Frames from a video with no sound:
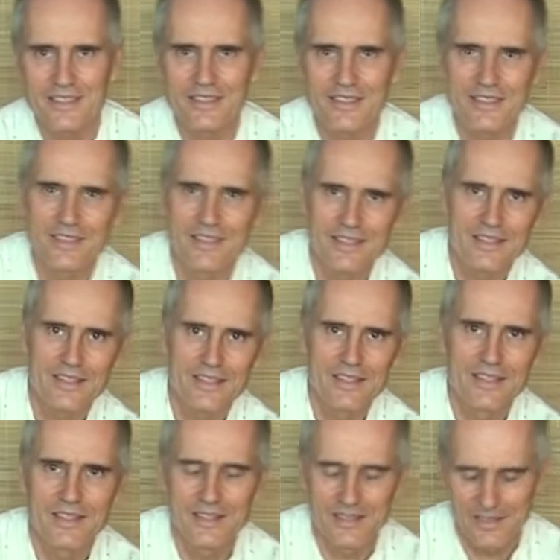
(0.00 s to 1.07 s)

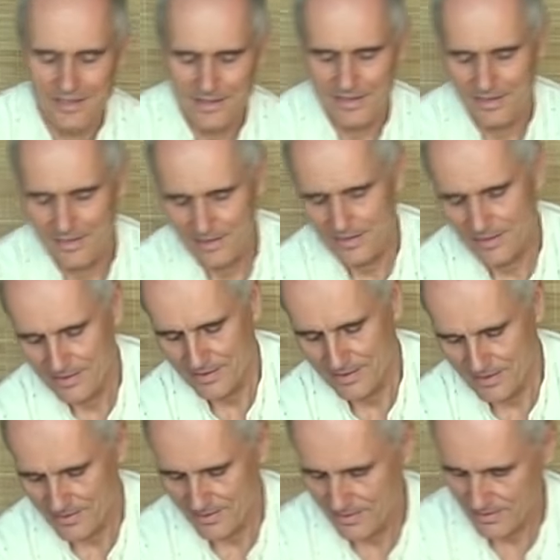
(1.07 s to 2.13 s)

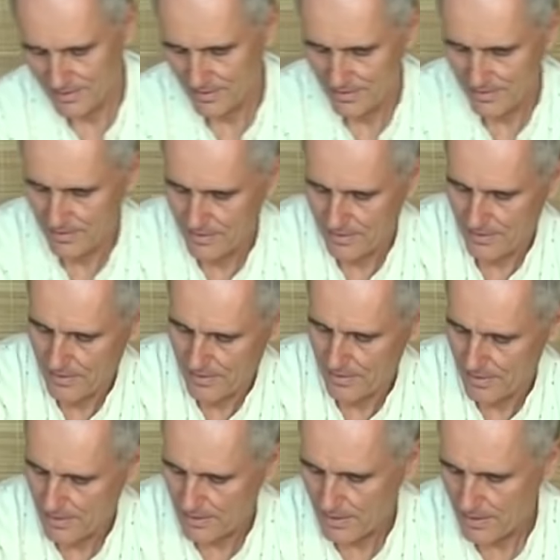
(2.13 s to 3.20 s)

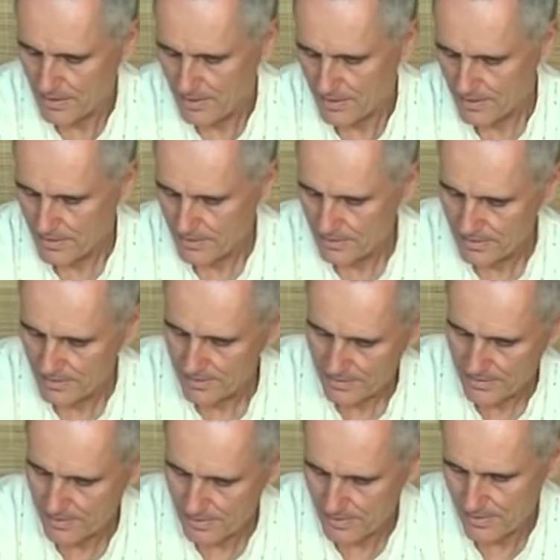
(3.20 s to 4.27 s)

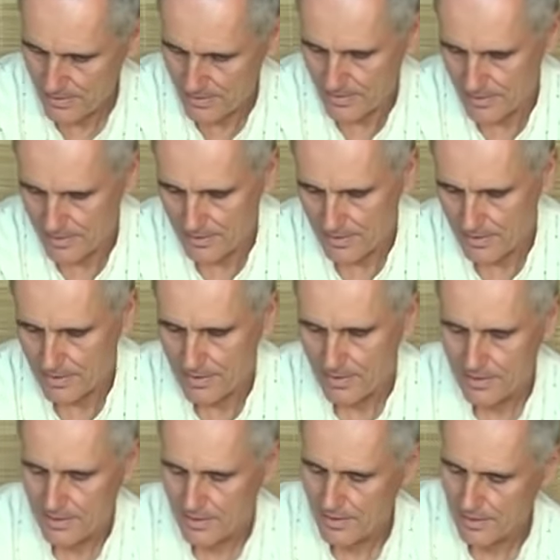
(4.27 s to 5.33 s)

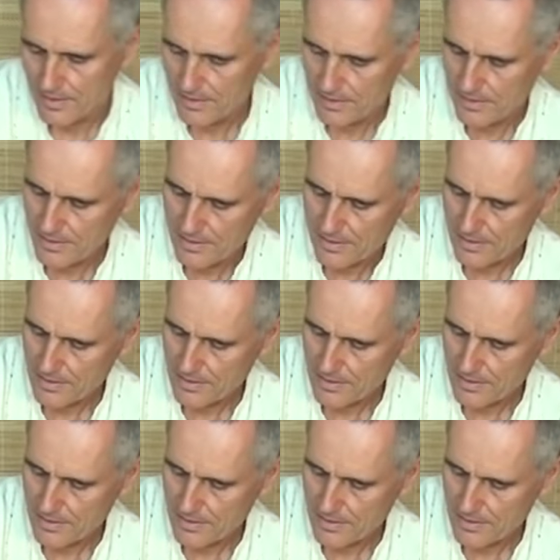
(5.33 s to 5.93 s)
No one is speaking in this clip.